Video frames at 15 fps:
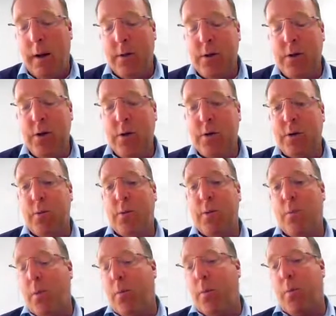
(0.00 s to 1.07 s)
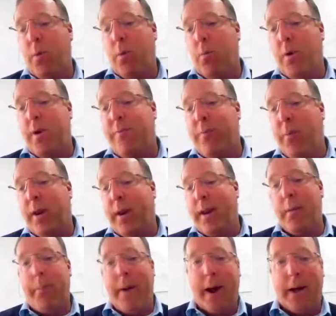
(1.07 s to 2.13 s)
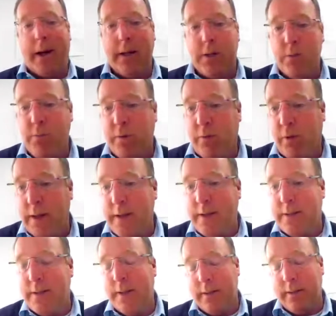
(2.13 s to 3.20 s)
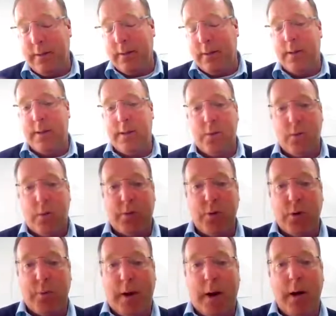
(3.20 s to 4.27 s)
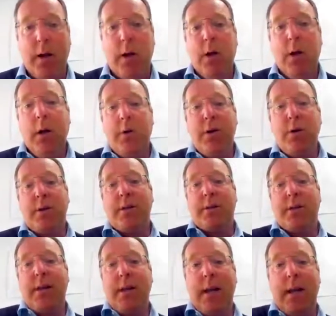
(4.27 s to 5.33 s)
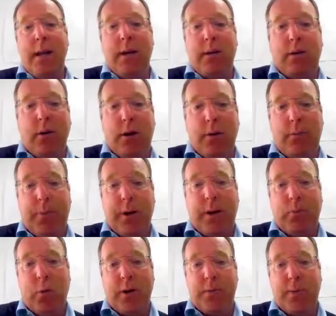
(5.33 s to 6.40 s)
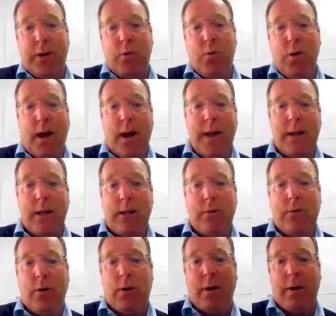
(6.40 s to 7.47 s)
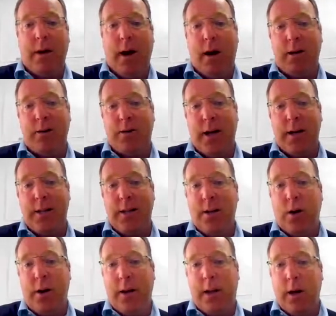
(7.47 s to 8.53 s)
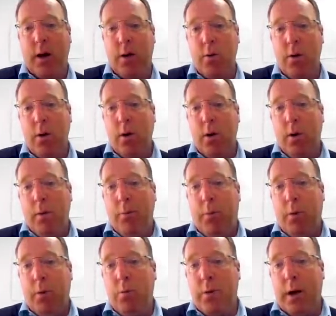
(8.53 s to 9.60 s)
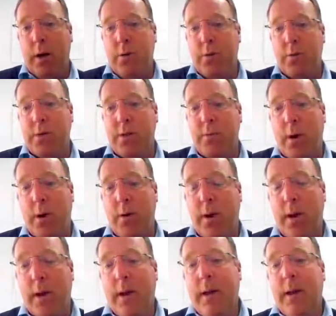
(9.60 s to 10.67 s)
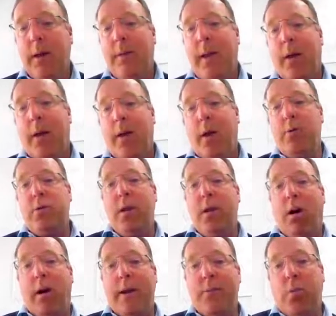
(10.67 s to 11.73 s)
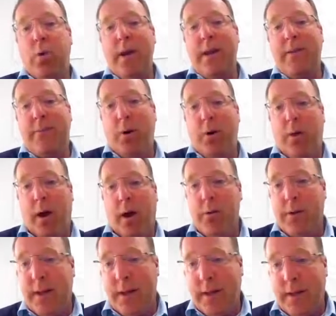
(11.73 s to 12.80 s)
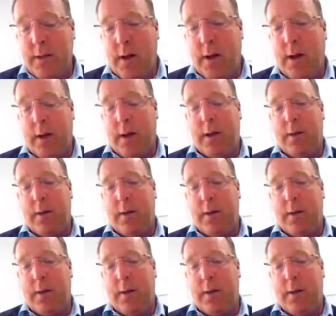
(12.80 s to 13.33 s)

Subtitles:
news that we've put it in a package and we've released it, and this is what I'm talking about. But you can see here you've got the West Pickle Lake, you've got the RJ, Tycho, Bulldozer and Smoke. Now those lines, we've put those in this.